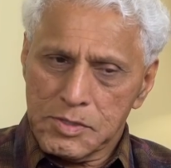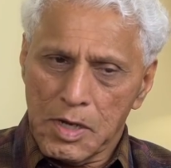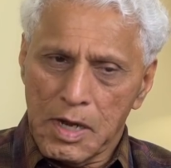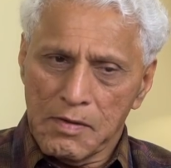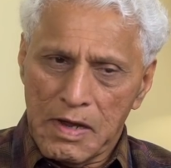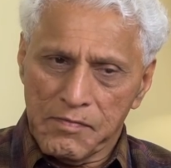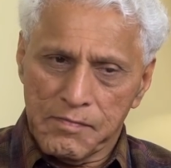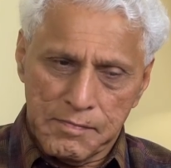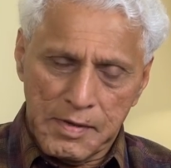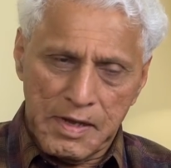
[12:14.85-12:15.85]
So I've
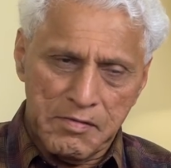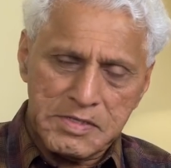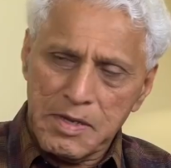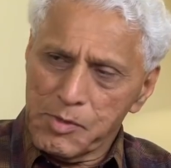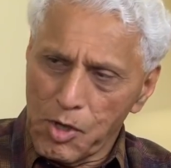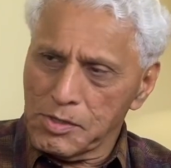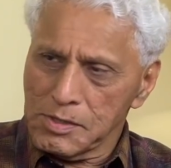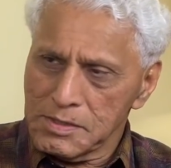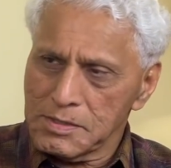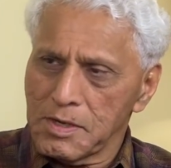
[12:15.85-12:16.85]
given some thought to
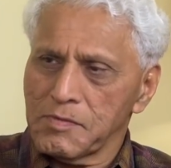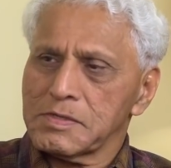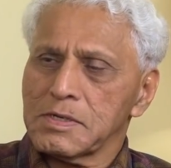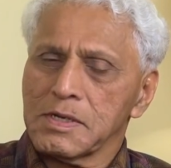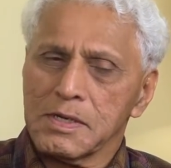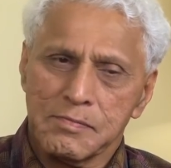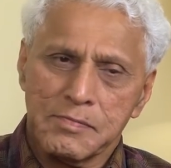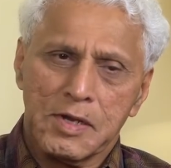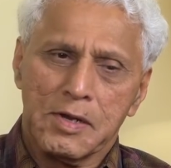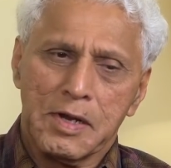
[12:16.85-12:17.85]
this. Obviously,
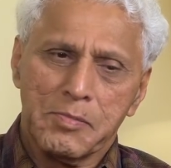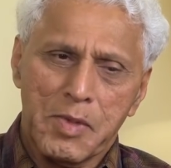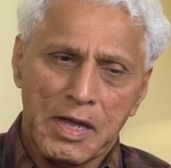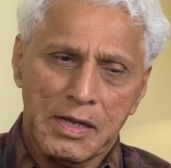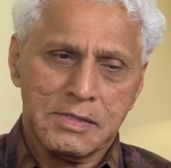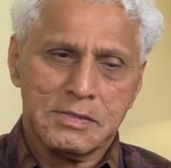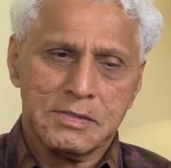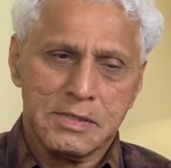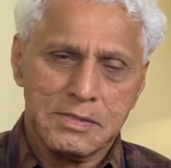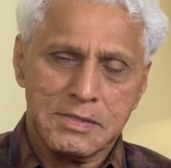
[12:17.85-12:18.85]
you know, at my age,
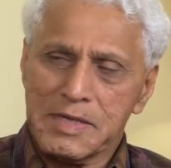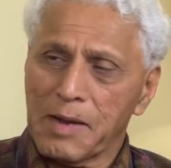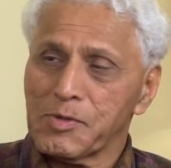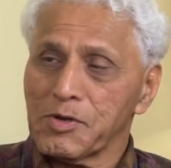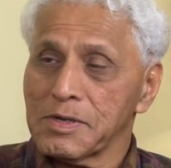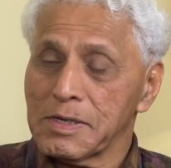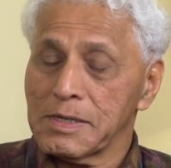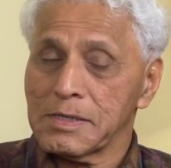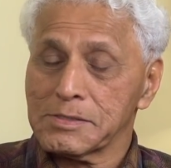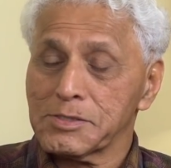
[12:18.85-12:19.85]
it's time to
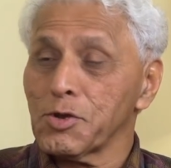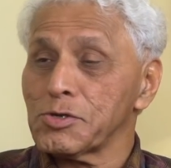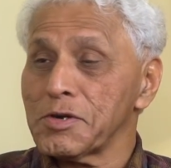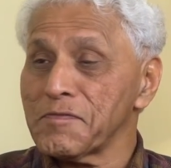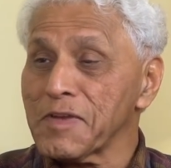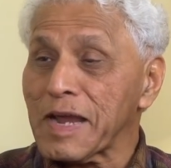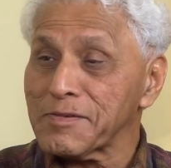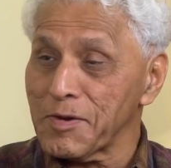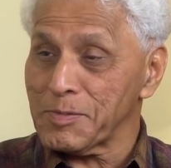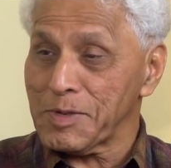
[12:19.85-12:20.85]
it's good to reflect
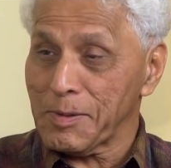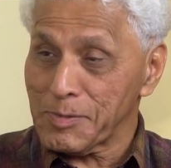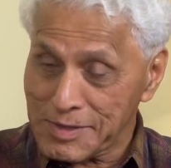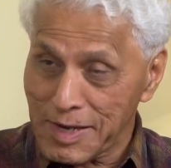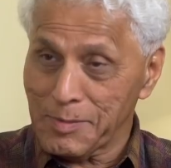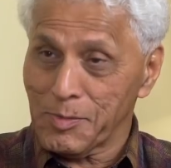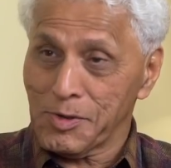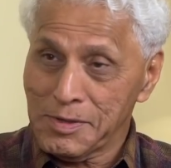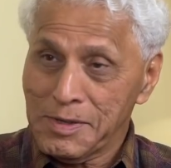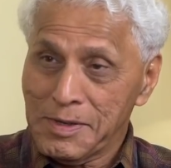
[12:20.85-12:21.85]
from time to time
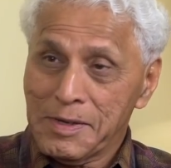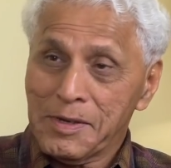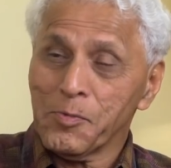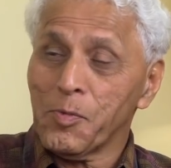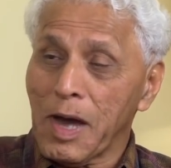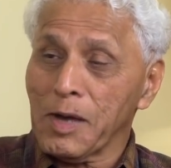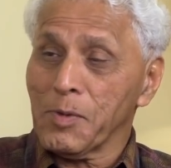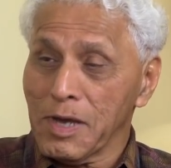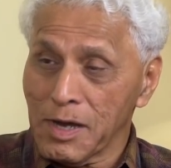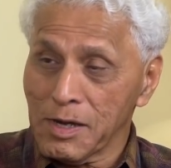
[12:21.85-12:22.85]
on why
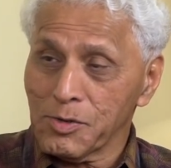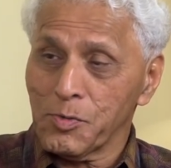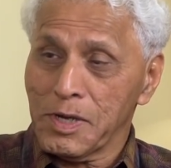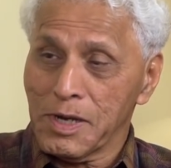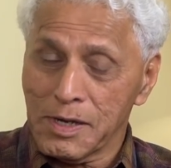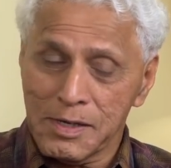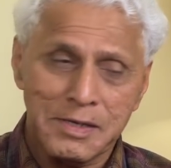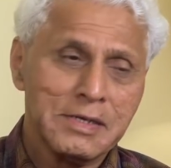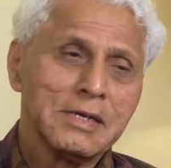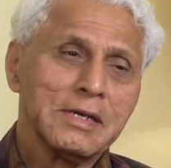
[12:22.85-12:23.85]
we are who we are.
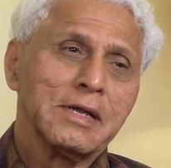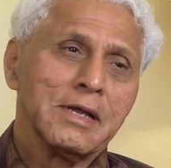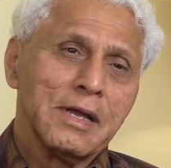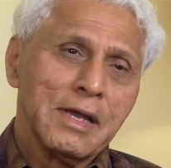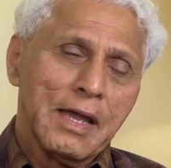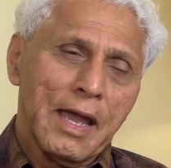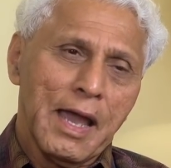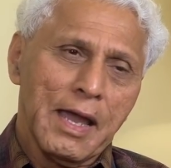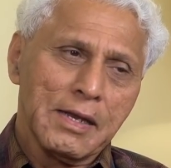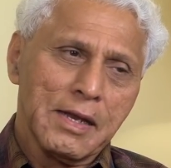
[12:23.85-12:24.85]

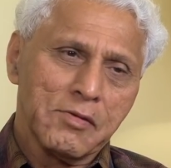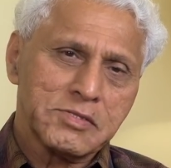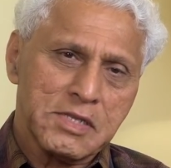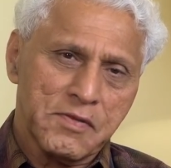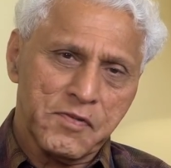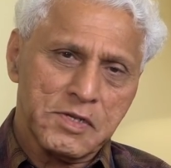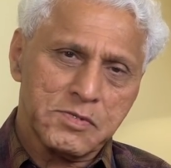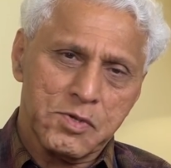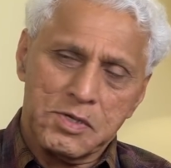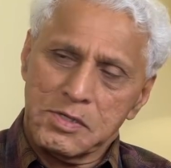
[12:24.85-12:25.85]
And I would say the
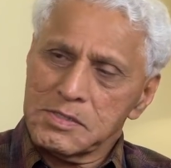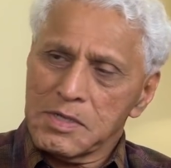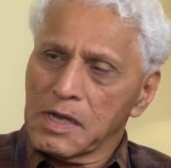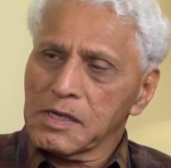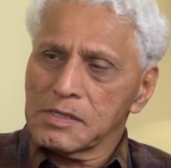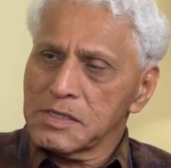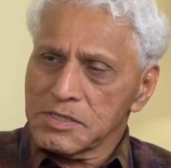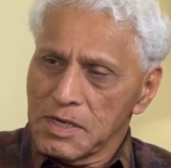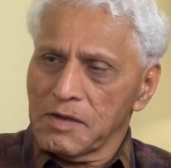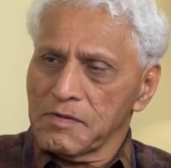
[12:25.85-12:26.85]
first was
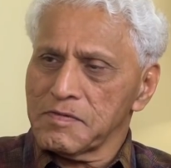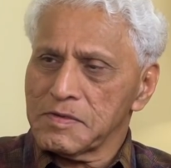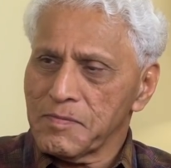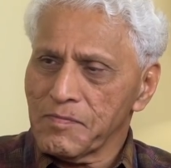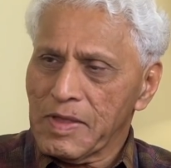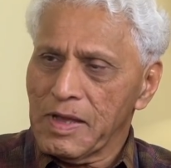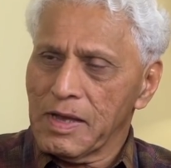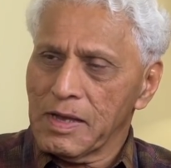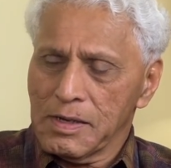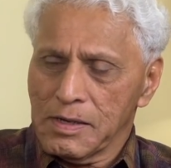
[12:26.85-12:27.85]
unconditional love.
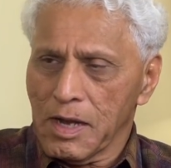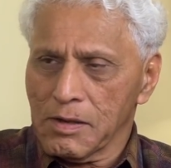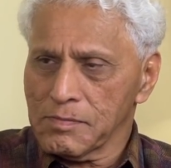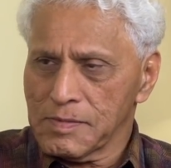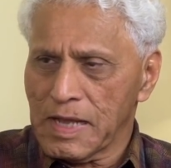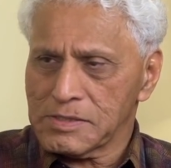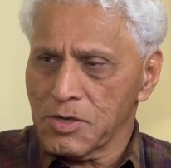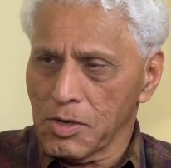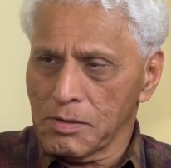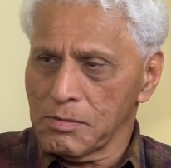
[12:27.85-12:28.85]
Now, that's
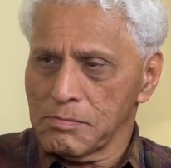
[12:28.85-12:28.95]
not